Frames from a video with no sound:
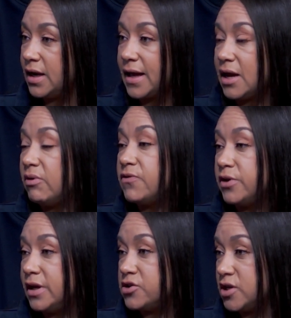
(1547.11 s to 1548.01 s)
I can't wait for you
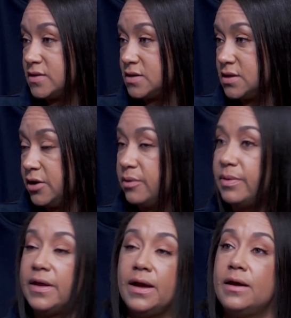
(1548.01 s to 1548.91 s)
to get a chance to see her
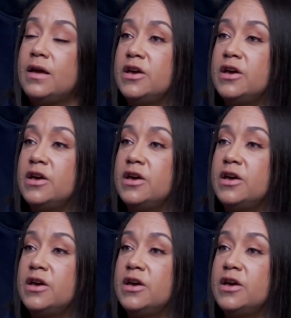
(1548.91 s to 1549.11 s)
play.